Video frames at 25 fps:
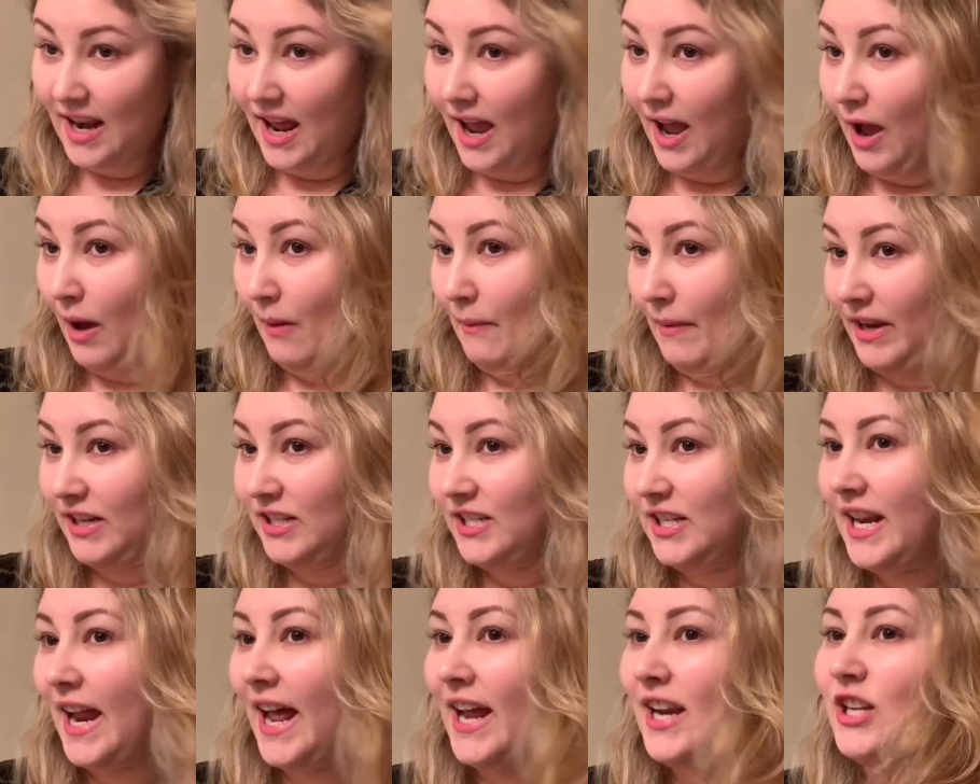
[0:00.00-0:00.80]
I
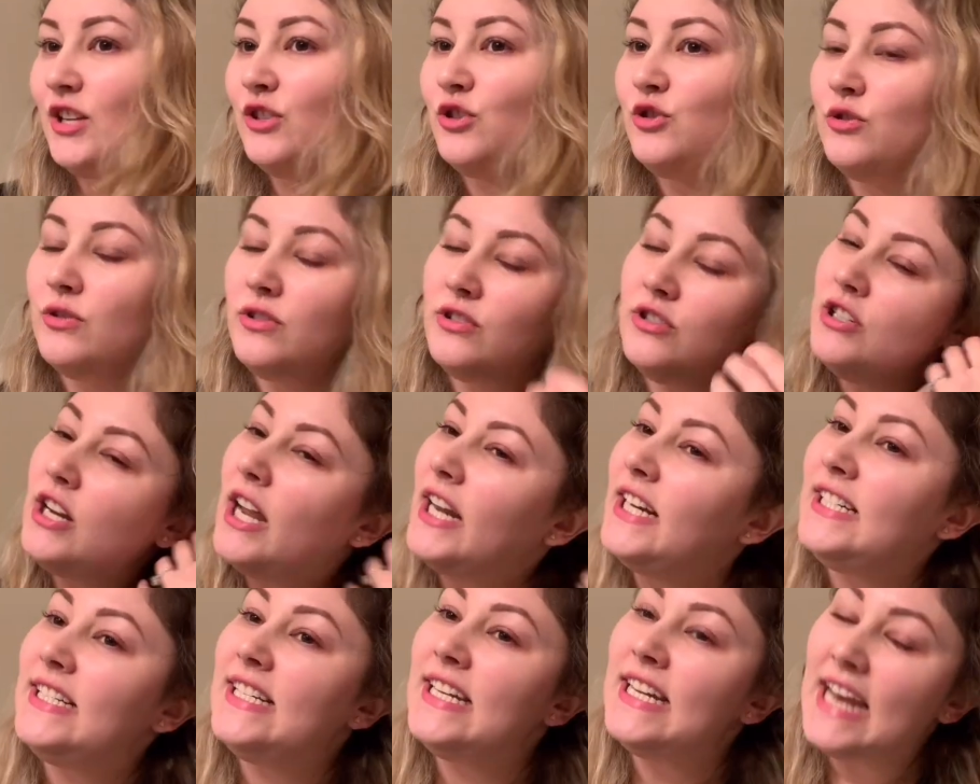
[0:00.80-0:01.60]
did
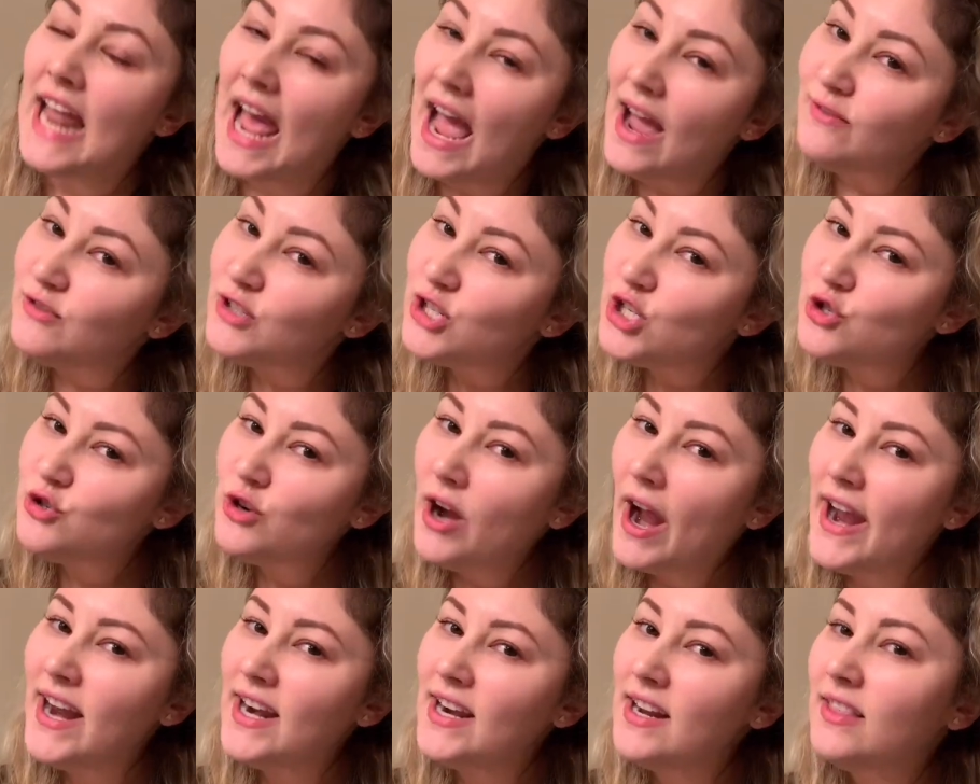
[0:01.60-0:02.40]
have to
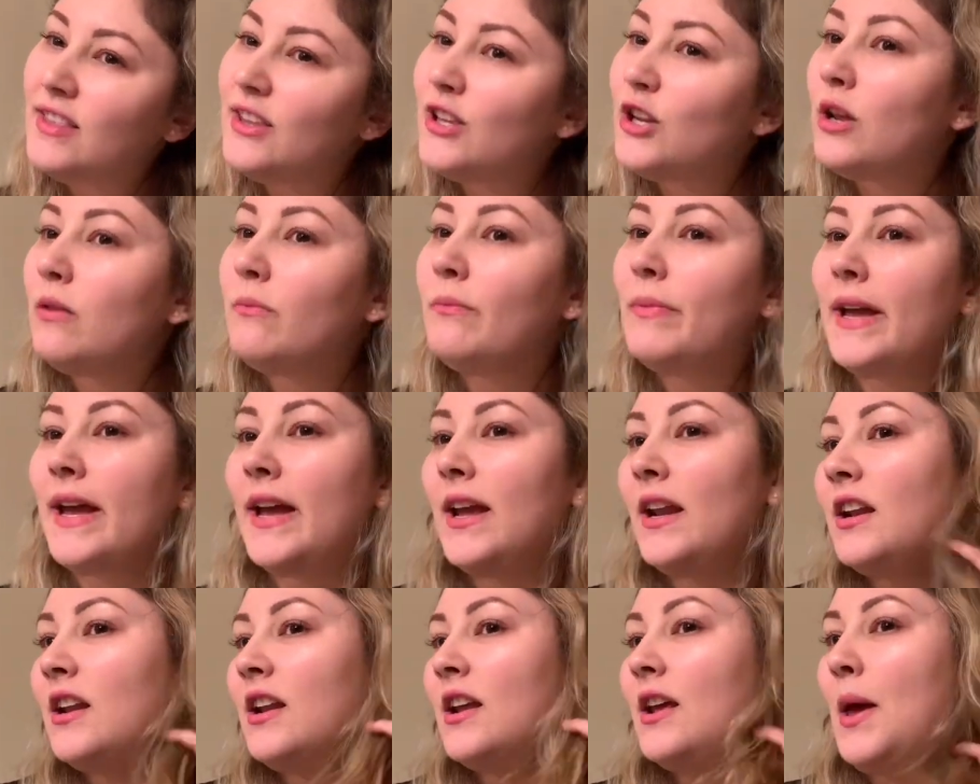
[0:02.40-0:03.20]
dry it a little
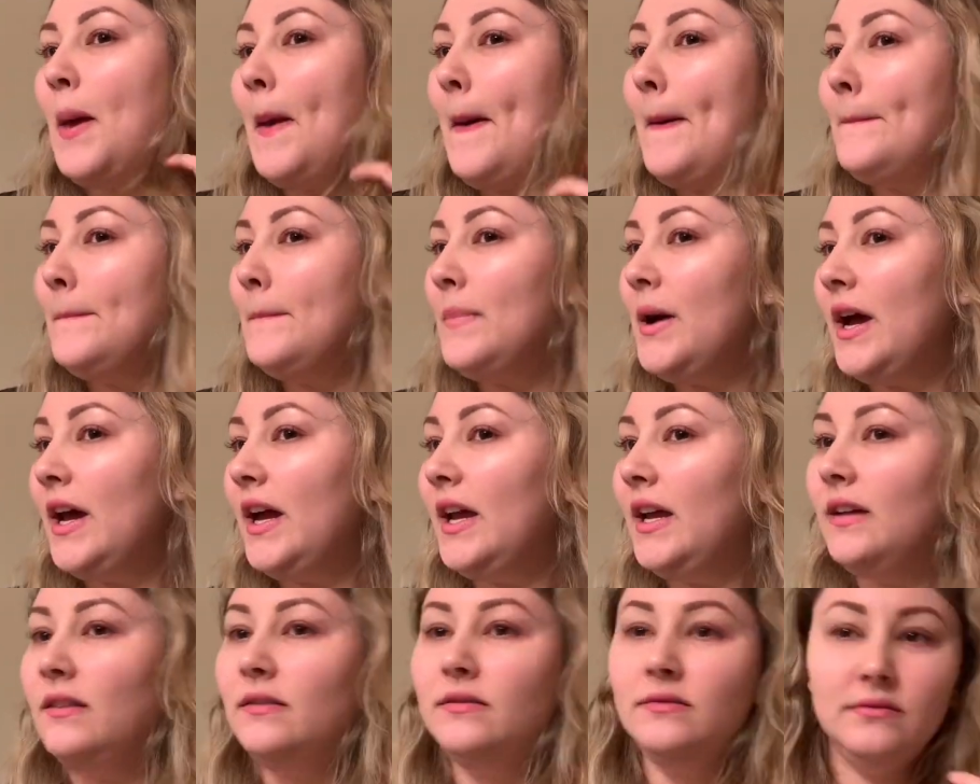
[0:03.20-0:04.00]
bit,
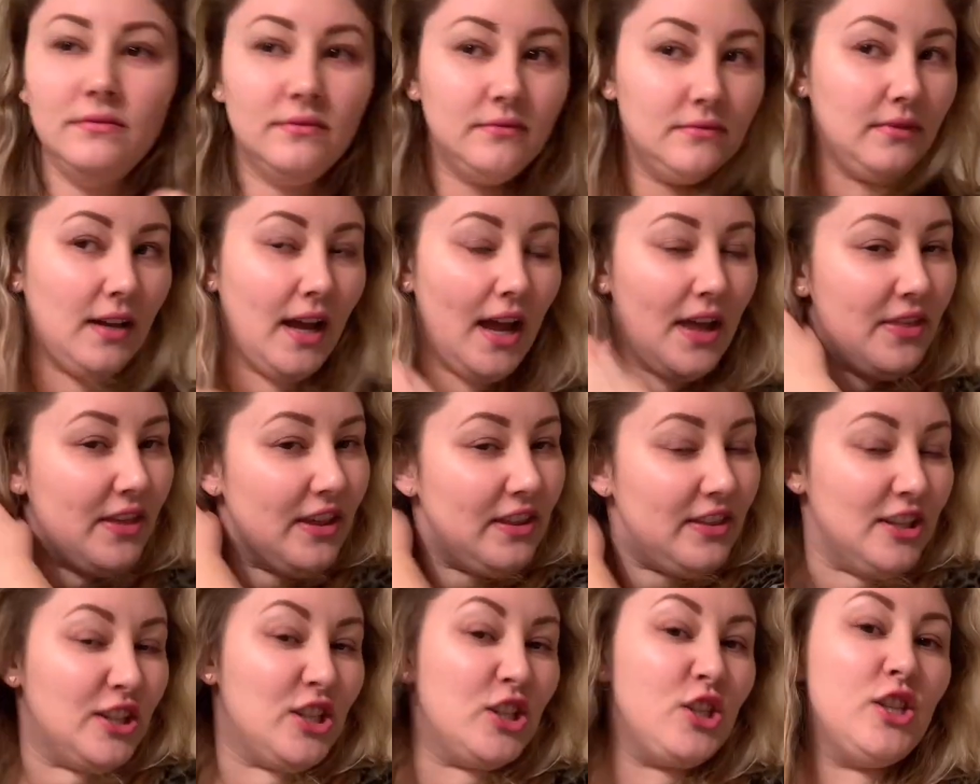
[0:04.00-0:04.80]
but I
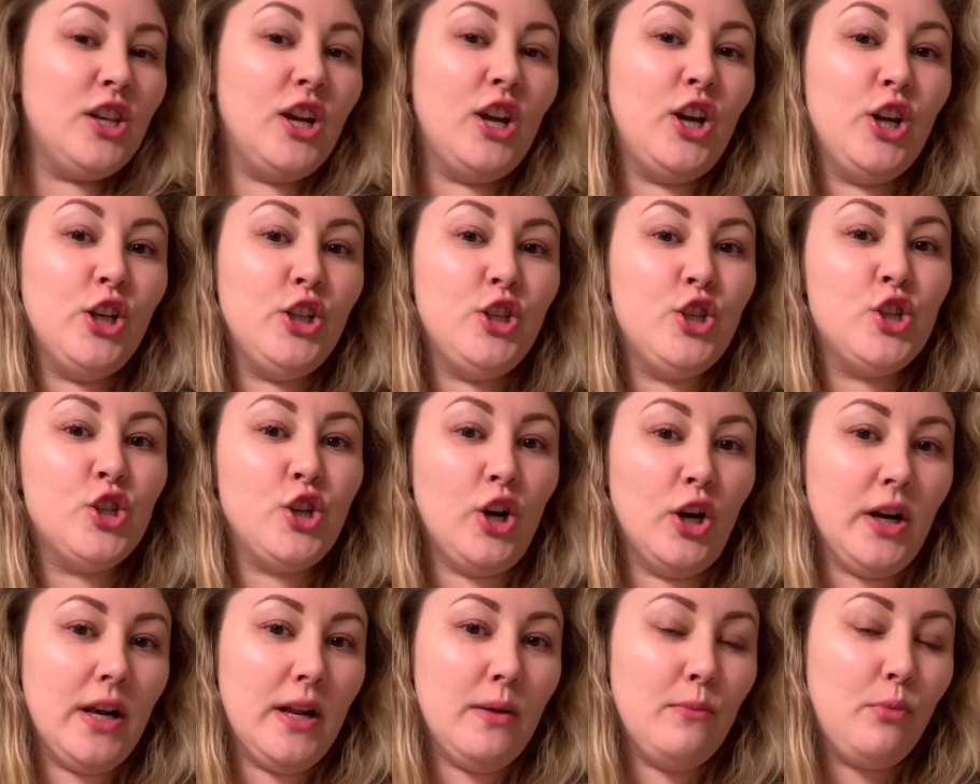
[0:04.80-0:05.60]
think this is a good
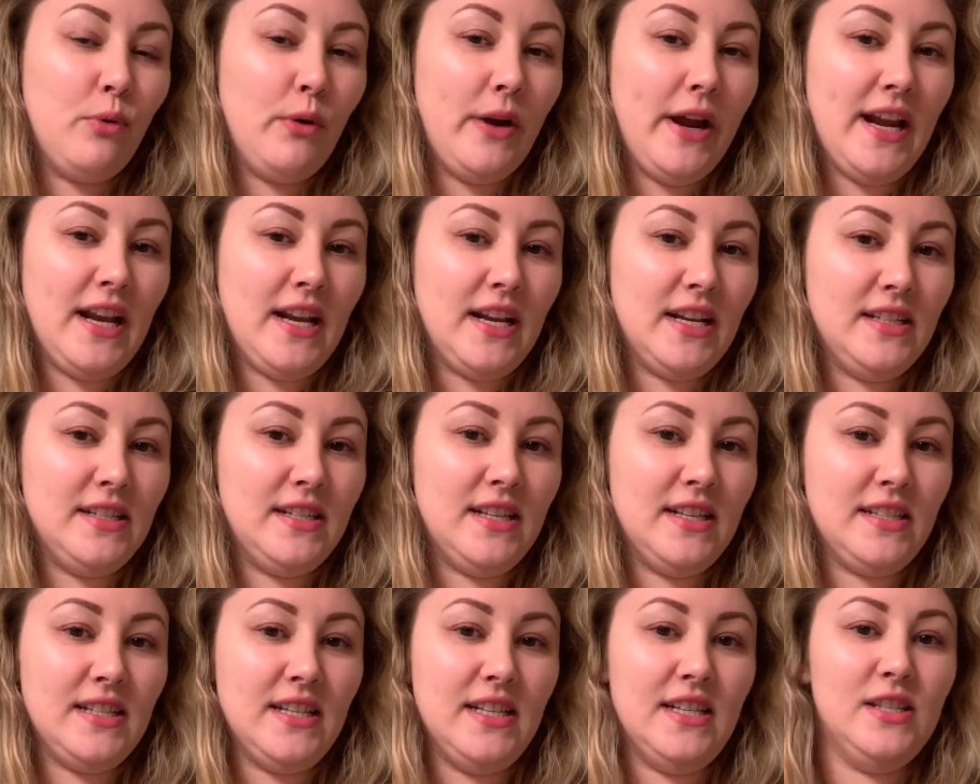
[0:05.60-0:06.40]
starting point because
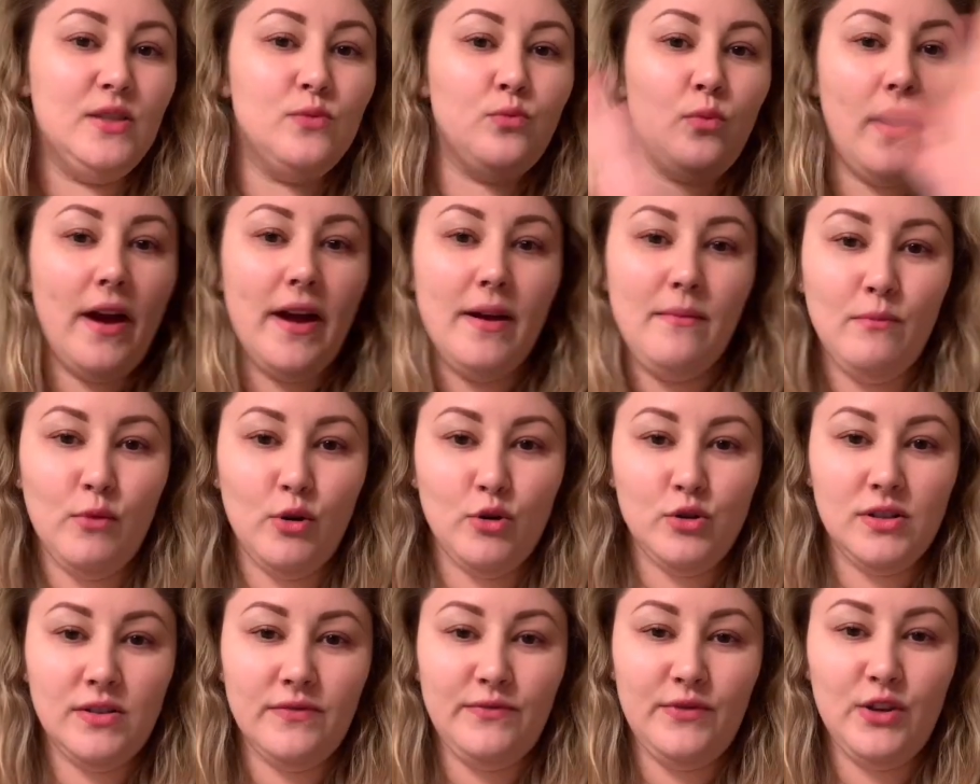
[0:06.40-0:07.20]
this is what
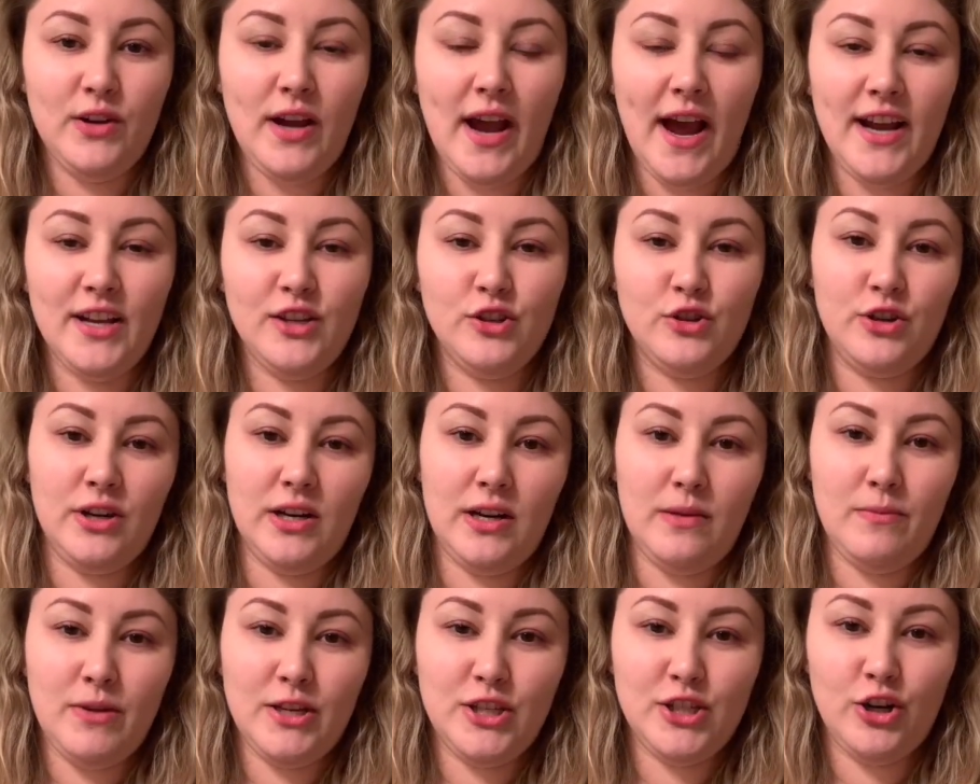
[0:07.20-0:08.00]
most of you guys are going
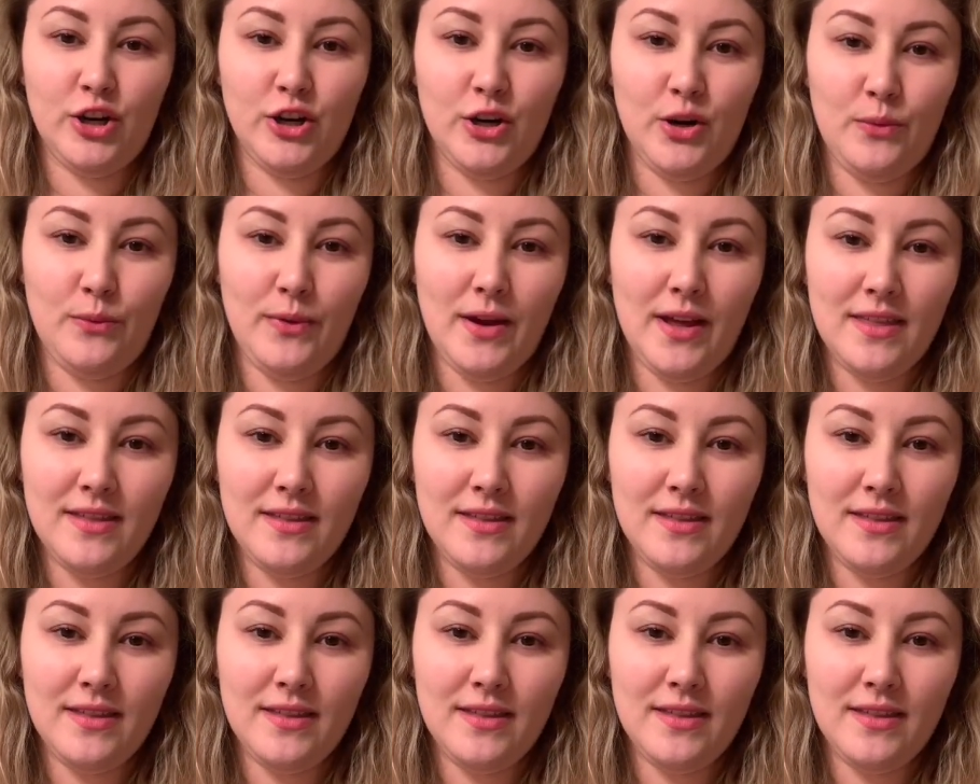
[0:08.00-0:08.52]
to be starting with.